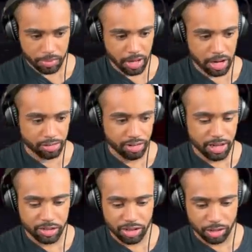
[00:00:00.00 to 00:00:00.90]
I
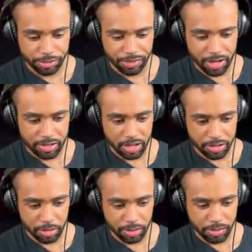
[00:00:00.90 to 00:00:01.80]
ran so fast, I
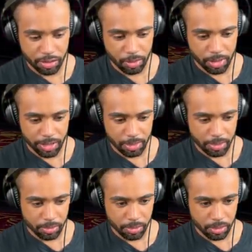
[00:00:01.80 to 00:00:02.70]
don't even know where I am
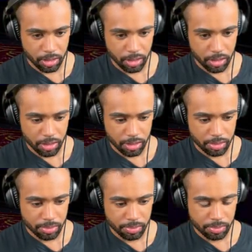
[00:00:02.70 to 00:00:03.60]
anymore.
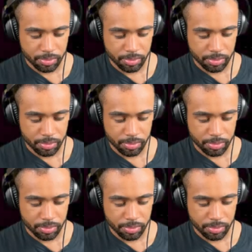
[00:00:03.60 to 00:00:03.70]
Um.